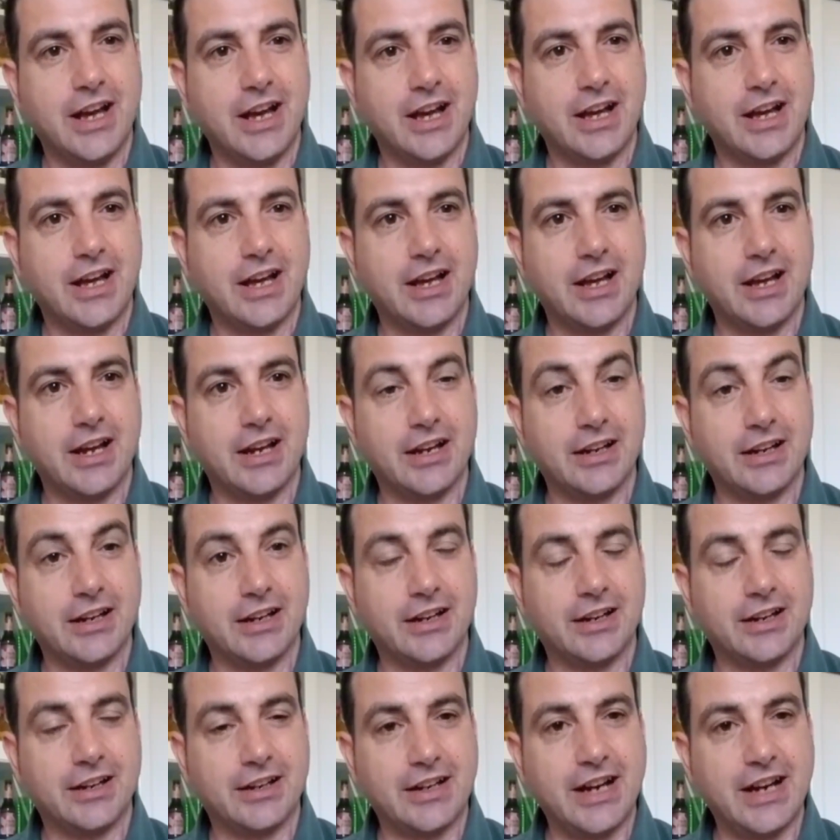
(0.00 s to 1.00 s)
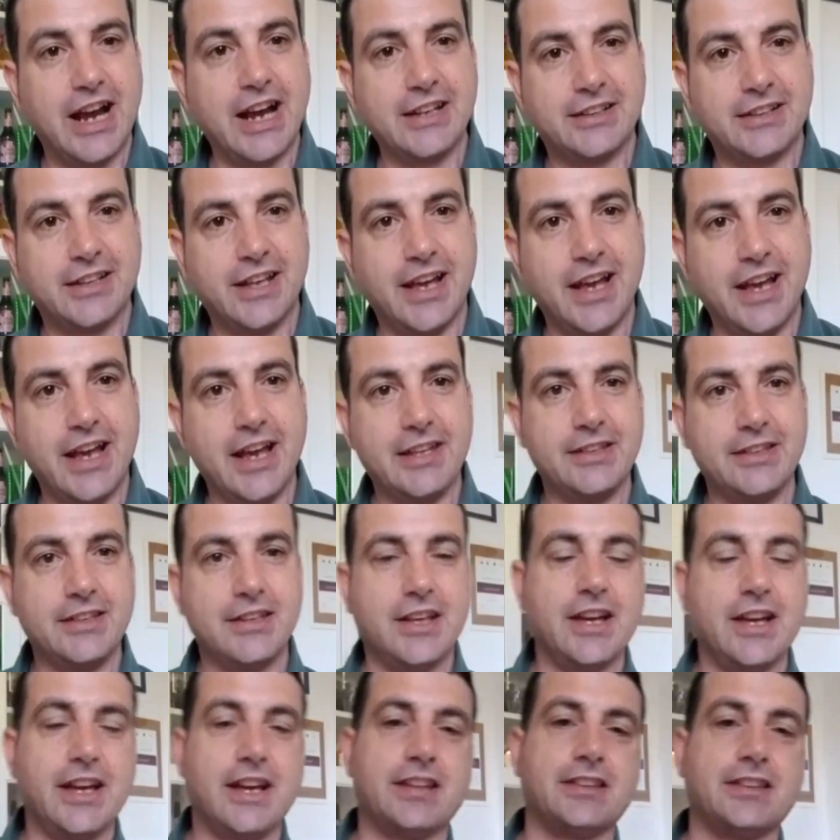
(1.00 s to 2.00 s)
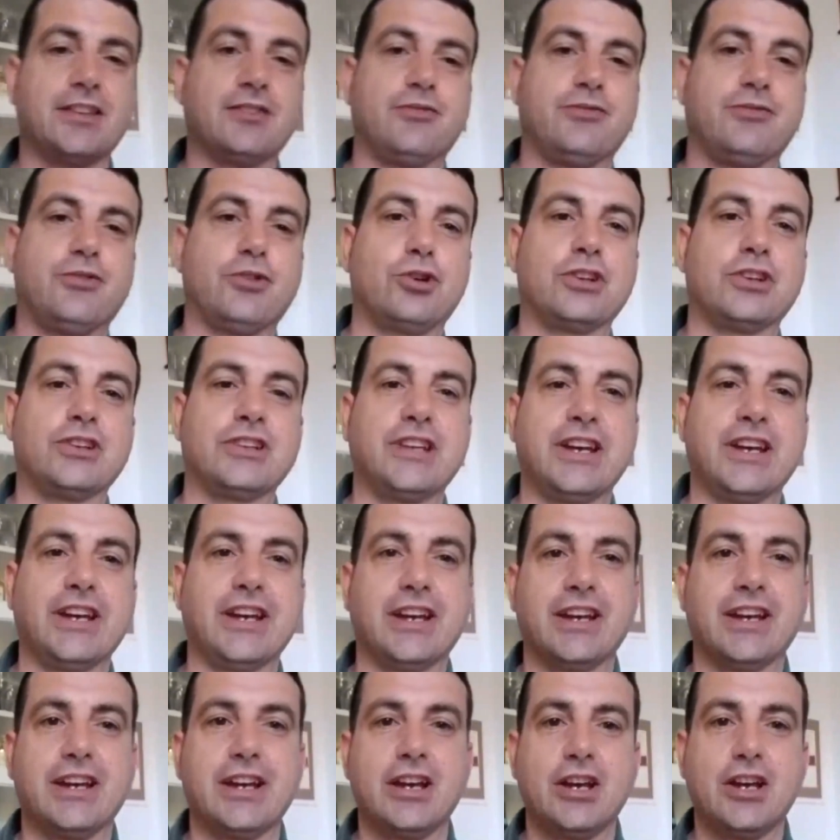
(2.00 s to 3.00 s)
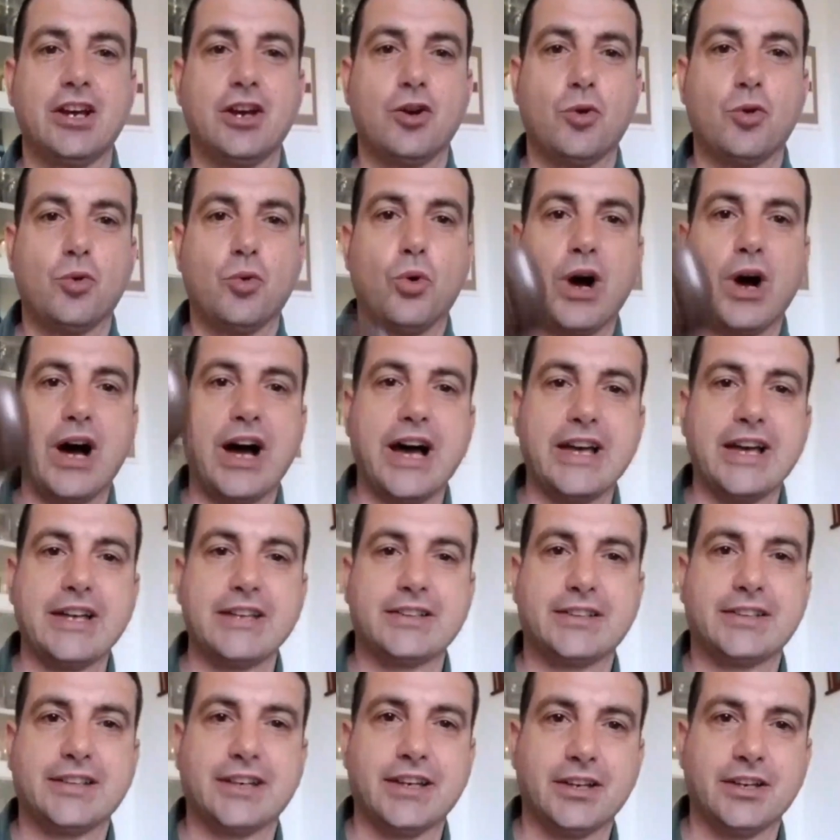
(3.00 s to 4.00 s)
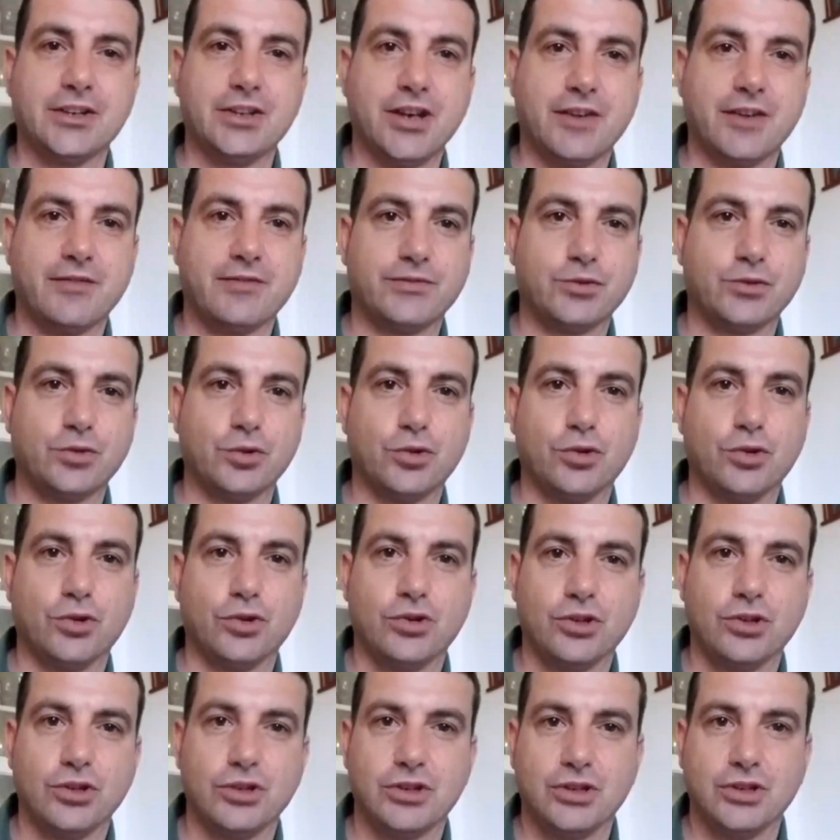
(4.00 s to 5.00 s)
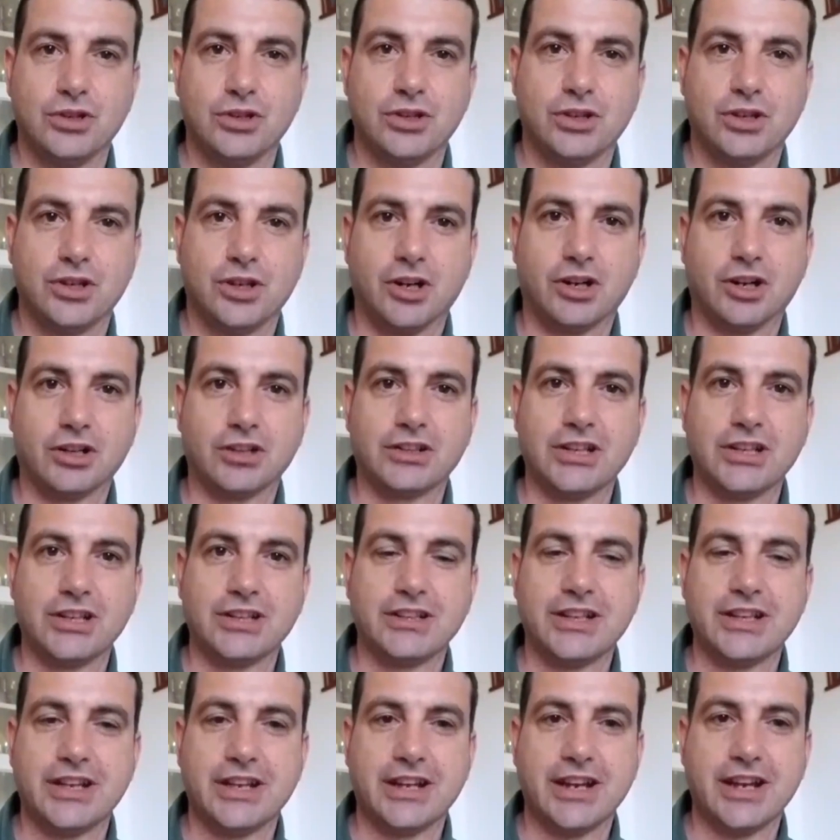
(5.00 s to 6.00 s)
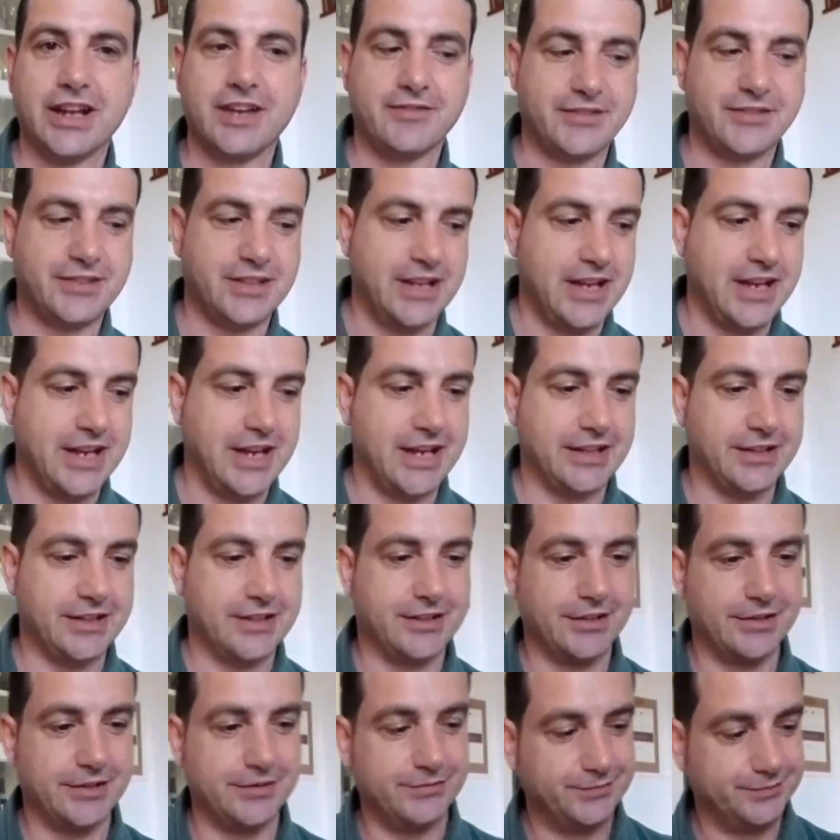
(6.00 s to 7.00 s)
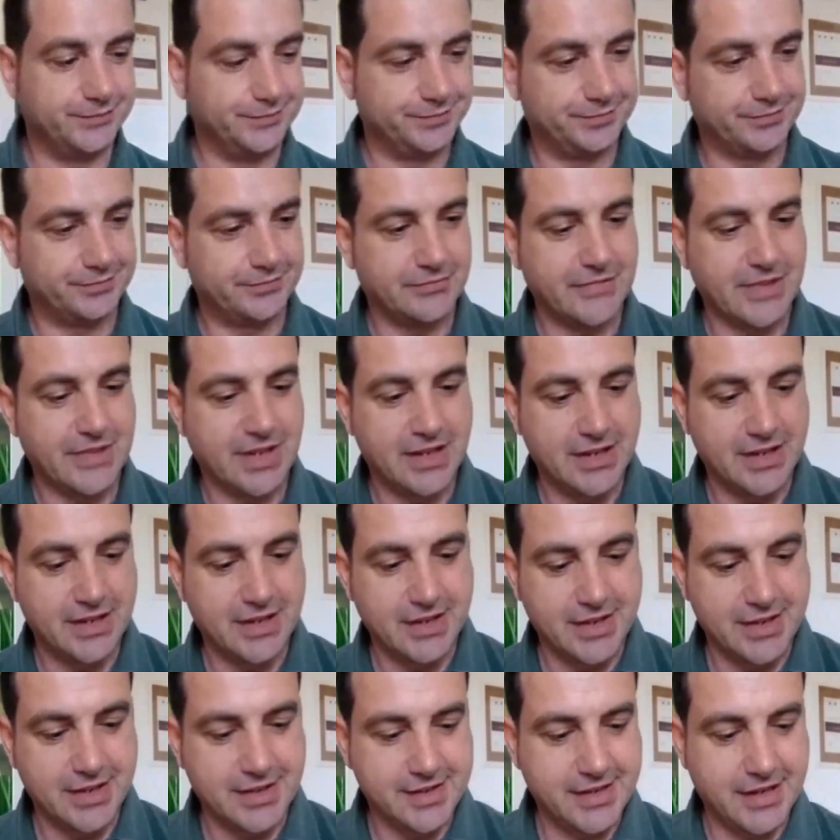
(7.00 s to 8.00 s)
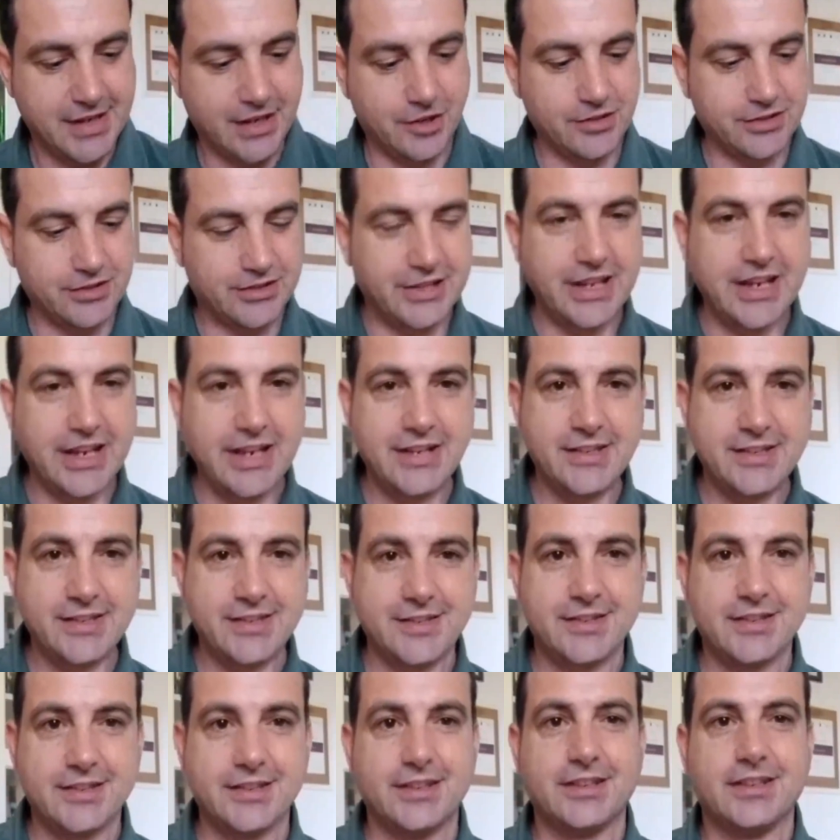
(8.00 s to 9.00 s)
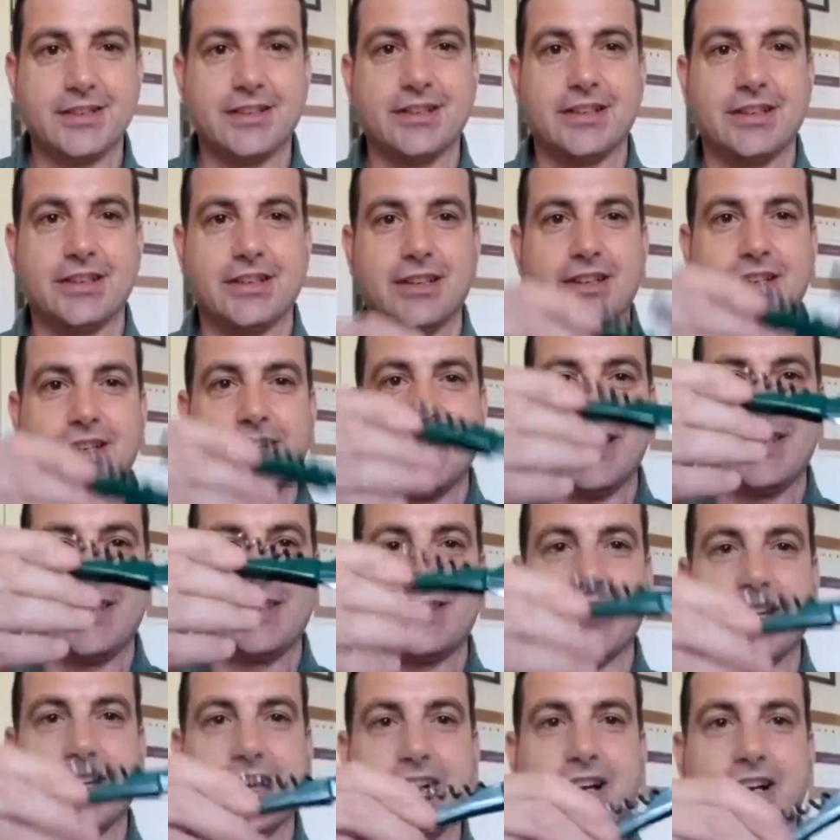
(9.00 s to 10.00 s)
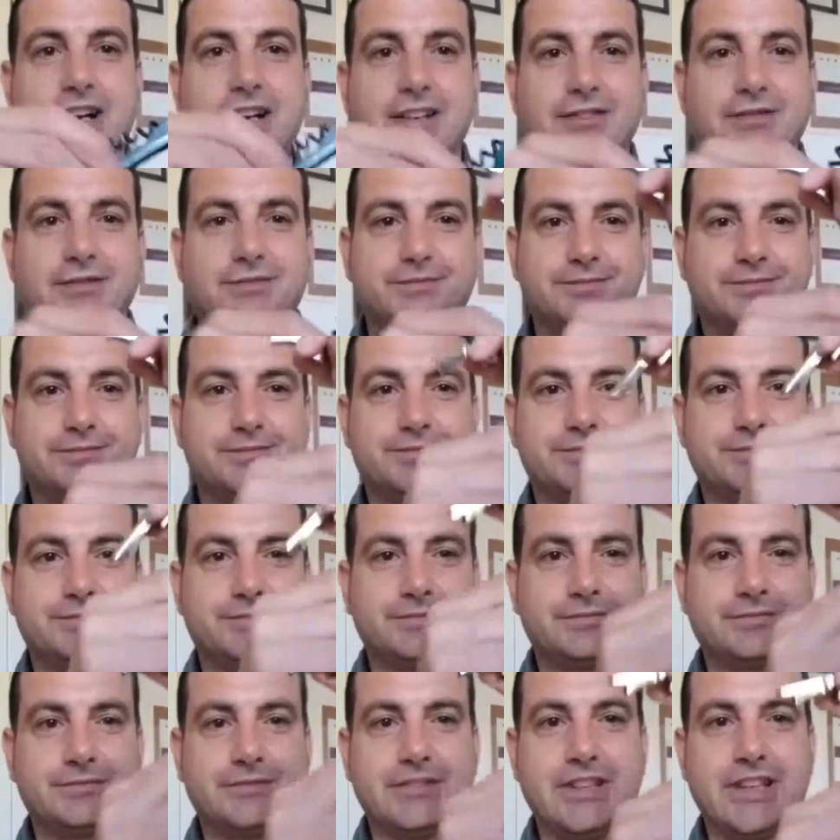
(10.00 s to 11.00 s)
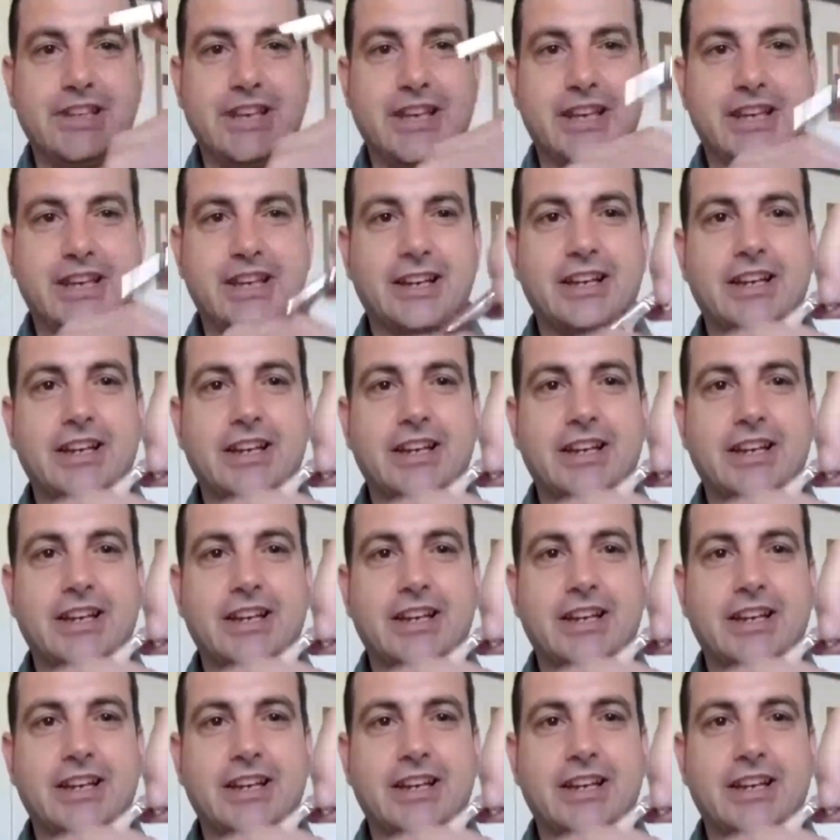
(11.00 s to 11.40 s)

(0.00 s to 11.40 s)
right hand, and for the white, you have to hold in the left hand. Second thing is the